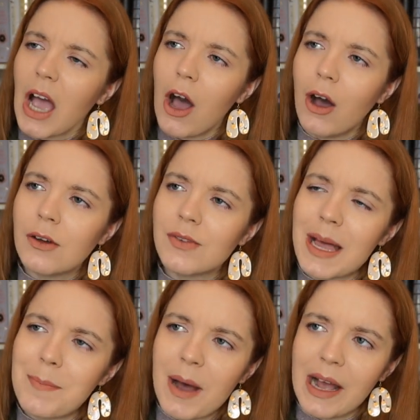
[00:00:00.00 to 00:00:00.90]
of
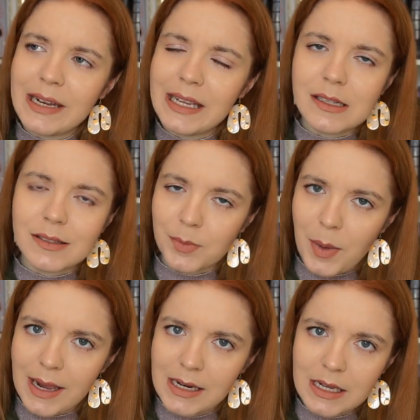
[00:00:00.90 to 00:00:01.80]
a man-eating
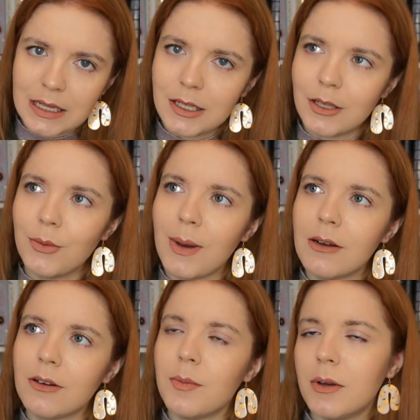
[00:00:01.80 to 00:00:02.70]
spider who
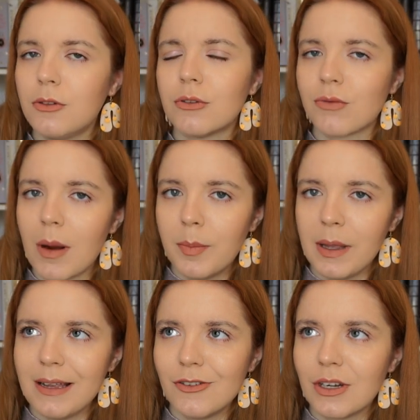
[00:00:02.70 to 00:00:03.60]
went on a murderous
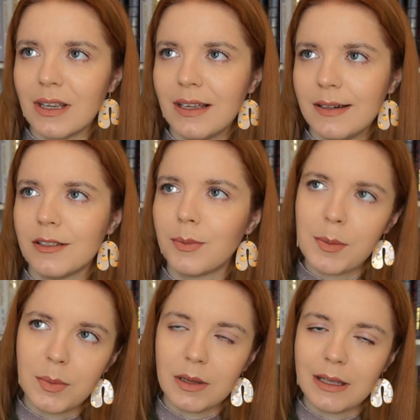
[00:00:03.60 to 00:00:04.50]
rampage and killed
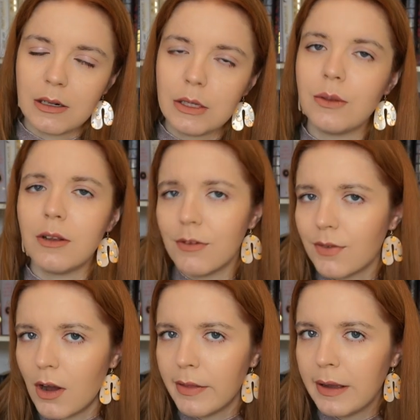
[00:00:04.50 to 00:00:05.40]
people, including her
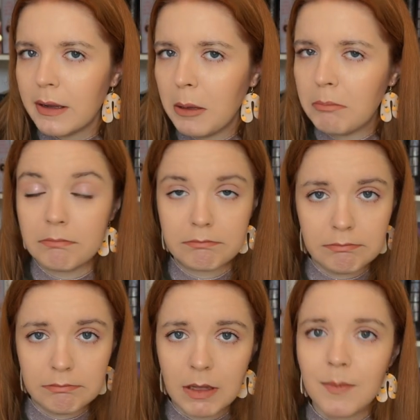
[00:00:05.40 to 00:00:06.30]
father.
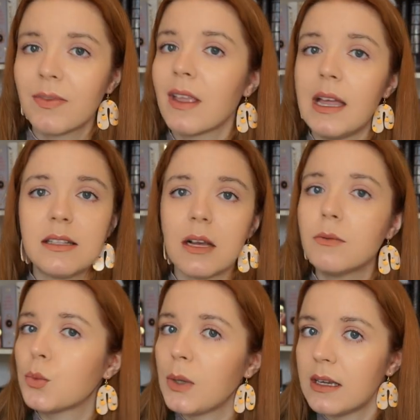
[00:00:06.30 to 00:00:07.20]
It
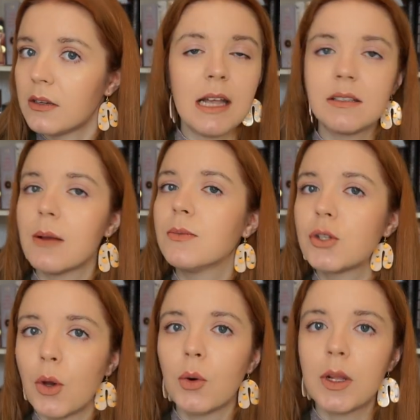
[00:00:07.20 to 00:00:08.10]
sounds weird. It
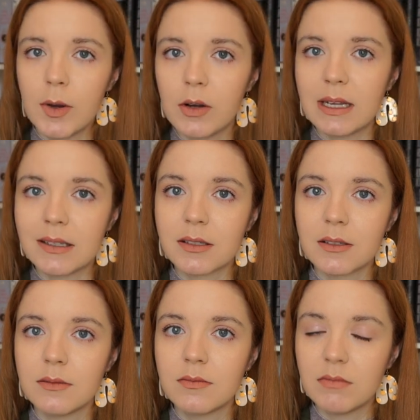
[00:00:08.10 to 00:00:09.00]
sounds totally
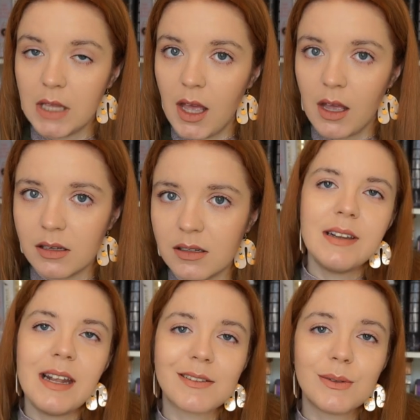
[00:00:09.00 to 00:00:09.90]
bonkers. Yeah.
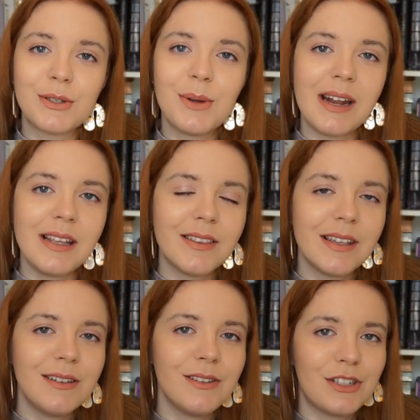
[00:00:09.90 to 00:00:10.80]
Nessa will do
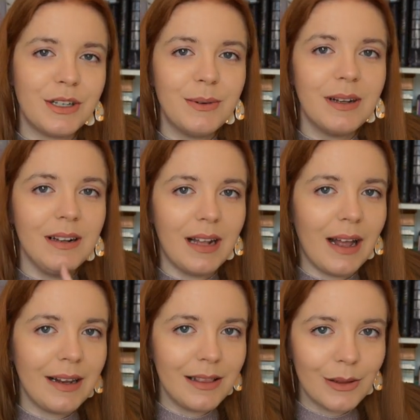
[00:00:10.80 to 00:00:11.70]
anything to
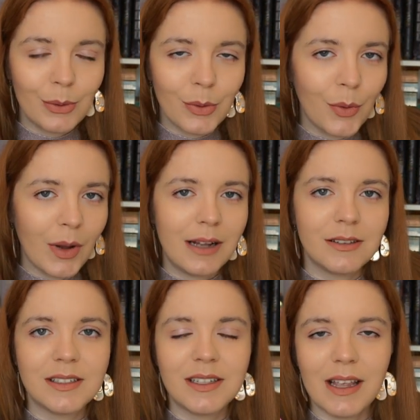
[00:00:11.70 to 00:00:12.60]
lie low
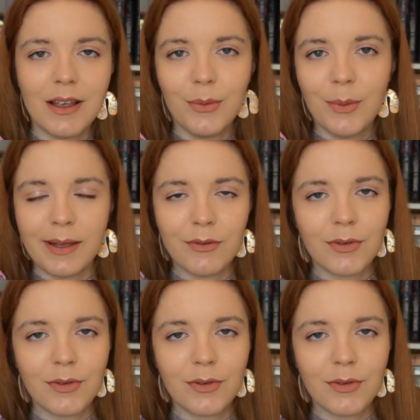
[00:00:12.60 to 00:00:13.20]
and stay away